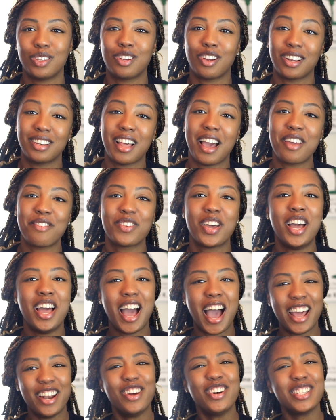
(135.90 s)
your life.
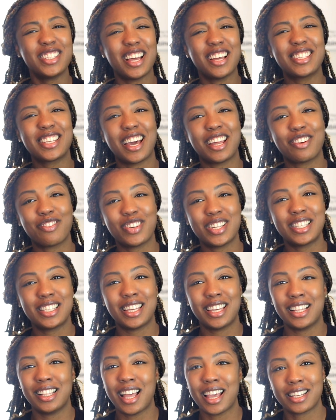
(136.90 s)
I know it sounds kind of
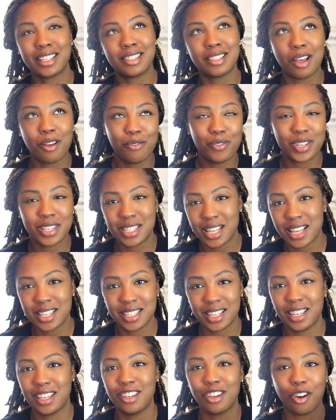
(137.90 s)
risky, like
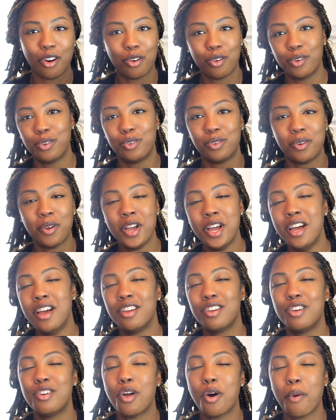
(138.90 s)
self-assessing your own,
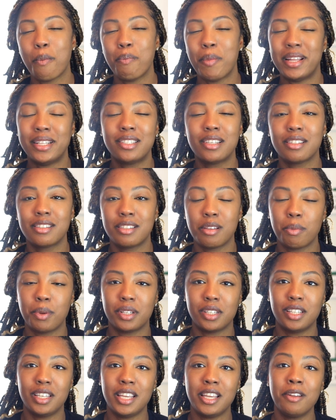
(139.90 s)
mental
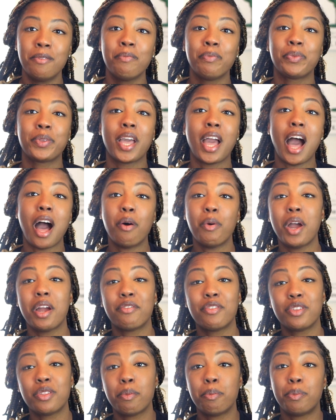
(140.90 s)
stability.
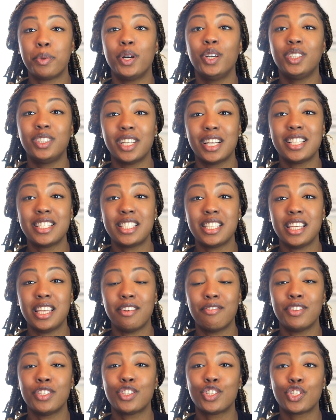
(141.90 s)
However, the book does
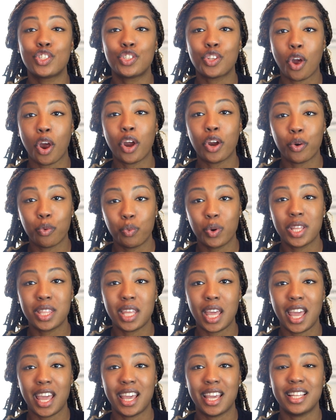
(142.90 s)
even start with
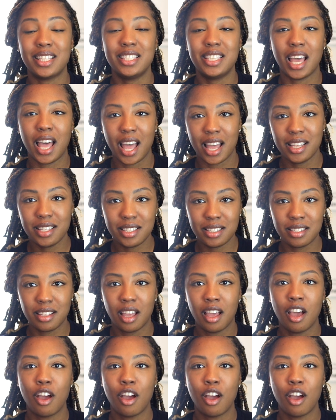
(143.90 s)
a test